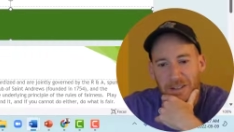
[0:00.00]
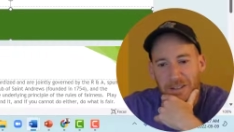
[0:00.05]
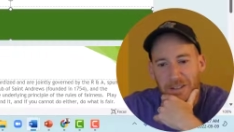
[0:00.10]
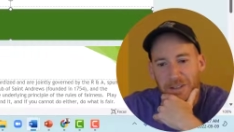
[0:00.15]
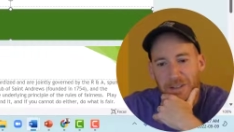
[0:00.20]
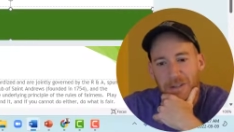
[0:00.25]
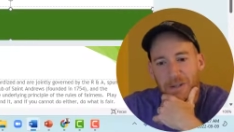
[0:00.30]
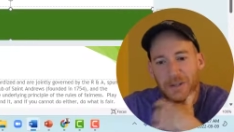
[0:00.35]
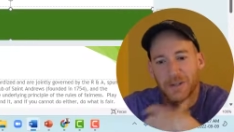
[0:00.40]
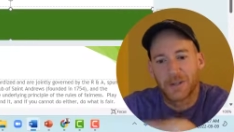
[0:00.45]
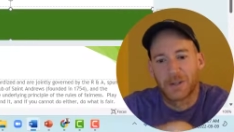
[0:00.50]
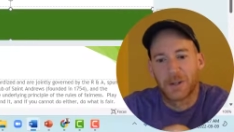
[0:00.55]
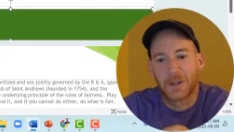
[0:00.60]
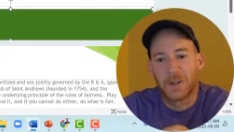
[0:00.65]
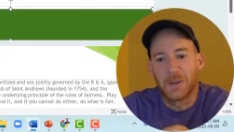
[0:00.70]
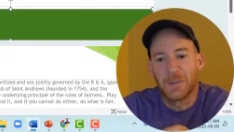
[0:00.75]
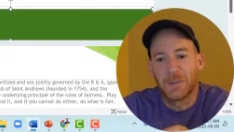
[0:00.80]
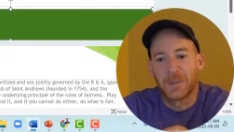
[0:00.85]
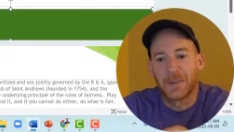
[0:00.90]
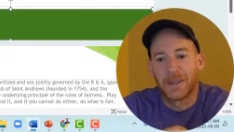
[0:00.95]

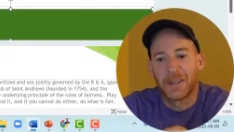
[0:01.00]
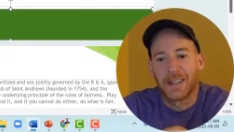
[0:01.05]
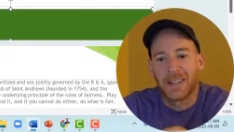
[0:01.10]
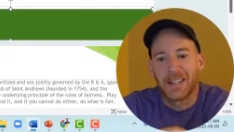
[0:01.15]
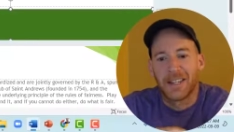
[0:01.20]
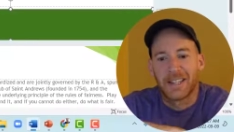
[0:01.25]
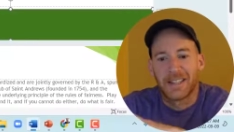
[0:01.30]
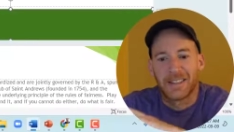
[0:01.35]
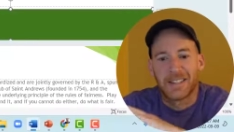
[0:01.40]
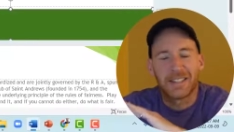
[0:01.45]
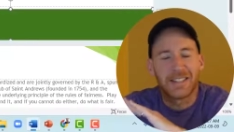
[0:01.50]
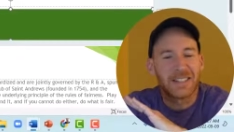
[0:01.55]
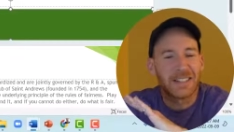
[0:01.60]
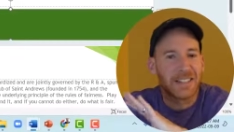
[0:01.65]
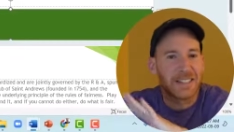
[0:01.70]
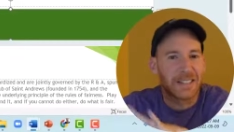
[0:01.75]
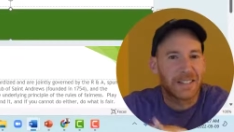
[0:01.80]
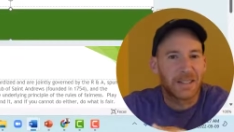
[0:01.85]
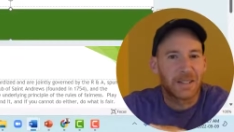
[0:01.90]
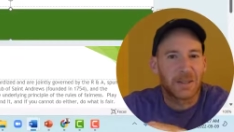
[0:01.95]
circle. This
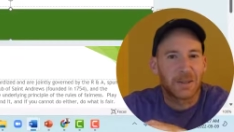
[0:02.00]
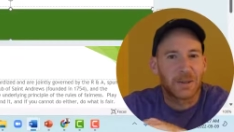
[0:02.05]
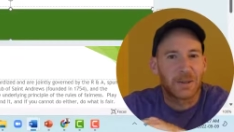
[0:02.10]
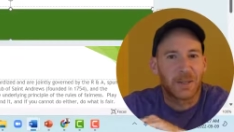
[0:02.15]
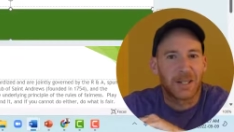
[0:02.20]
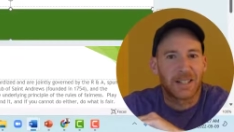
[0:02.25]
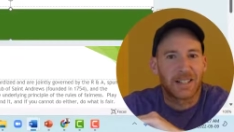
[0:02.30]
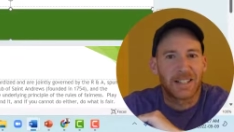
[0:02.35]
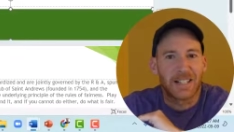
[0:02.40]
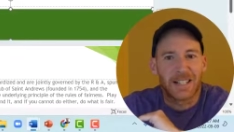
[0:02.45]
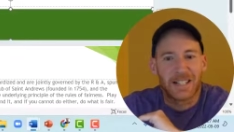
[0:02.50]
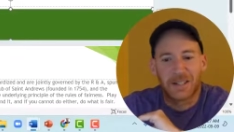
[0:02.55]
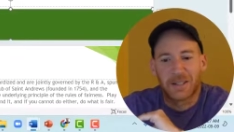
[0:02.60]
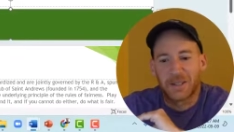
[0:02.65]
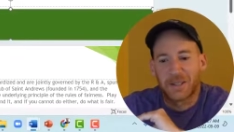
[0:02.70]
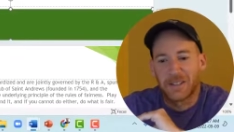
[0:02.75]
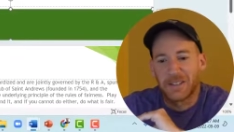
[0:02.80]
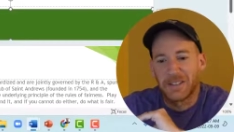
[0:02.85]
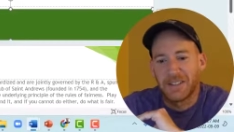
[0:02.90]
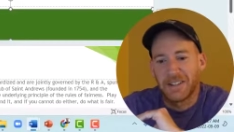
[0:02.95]
is a little trick that I
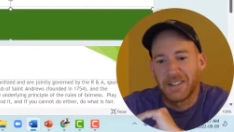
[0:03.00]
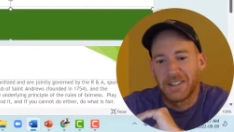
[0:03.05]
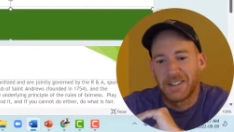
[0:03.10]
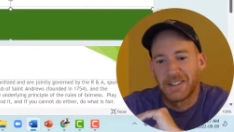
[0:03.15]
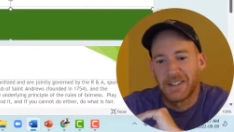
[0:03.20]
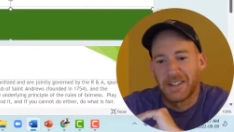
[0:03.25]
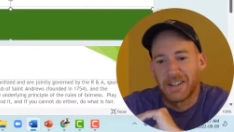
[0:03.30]
learned.